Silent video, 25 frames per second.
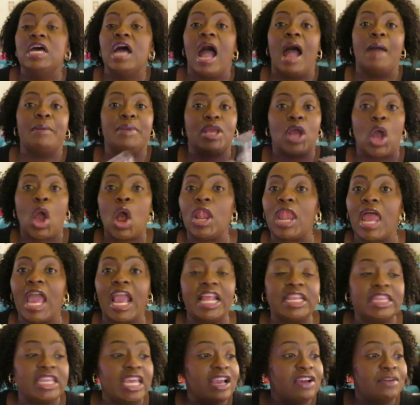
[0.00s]
I mean, all I
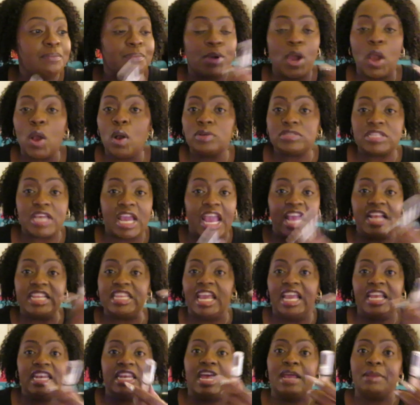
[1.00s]
can think of pros, I can't
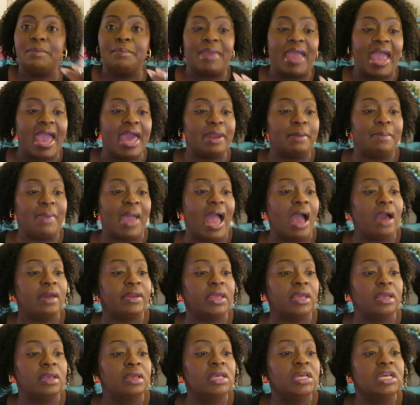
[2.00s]
think nothing bad about
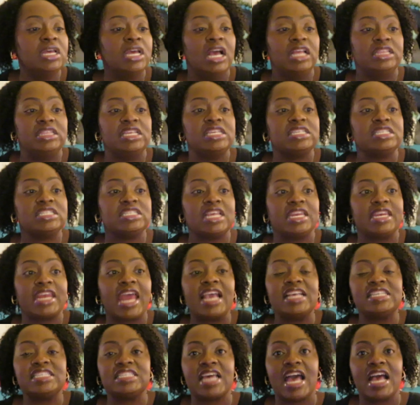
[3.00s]
it. And this is a
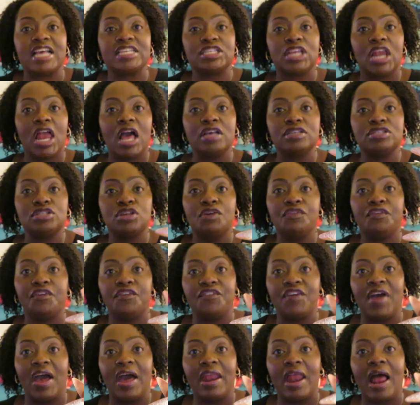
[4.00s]
nice size gloss too for
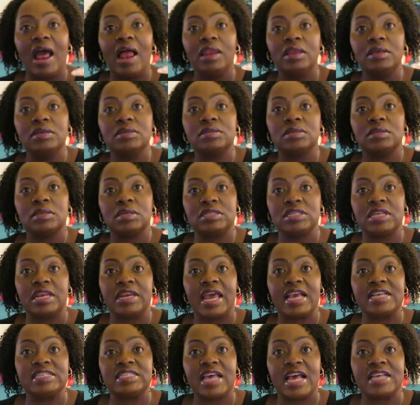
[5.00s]
$5. This is a
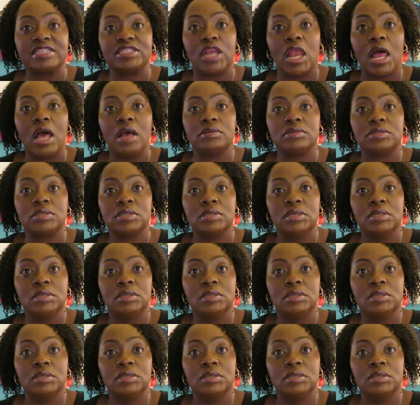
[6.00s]
nice size gloss.